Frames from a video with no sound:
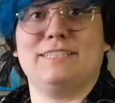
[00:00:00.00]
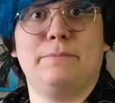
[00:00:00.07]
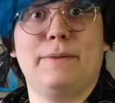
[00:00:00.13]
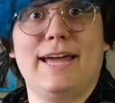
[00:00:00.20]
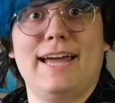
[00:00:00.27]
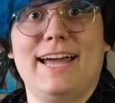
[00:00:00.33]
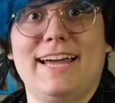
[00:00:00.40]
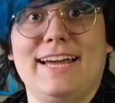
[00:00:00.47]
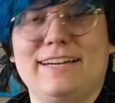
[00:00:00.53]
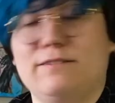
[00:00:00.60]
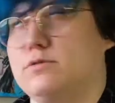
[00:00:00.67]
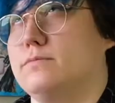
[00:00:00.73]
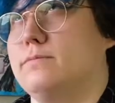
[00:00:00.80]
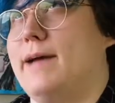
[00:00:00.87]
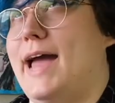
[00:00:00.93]
bag.
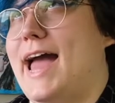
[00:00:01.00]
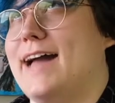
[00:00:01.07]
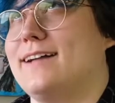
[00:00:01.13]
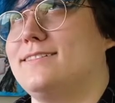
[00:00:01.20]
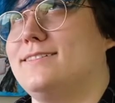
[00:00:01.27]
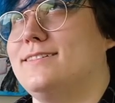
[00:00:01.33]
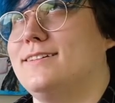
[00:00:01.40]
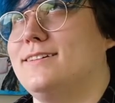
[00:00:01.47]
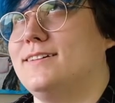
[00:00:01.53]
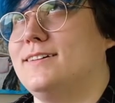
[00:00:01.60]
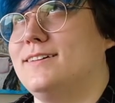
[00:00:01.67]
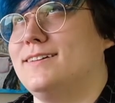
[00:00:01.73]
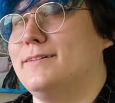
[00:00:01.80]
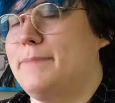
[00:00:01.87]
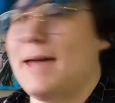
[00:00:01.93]
Well,
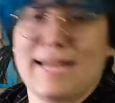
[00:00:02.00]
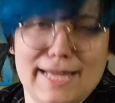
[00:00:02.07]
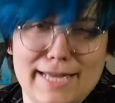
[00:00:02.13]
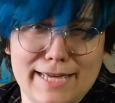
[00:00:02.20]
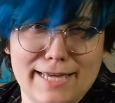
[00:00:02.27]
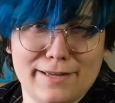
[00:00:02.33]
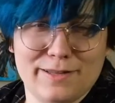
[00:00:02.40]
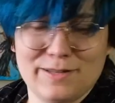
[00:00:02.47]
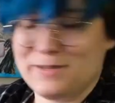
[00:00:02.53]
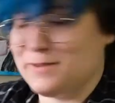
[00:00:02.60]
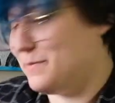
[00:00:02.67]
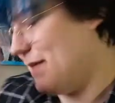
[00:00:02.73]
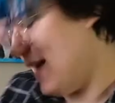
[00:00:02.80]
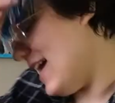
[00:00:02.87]
packing cube.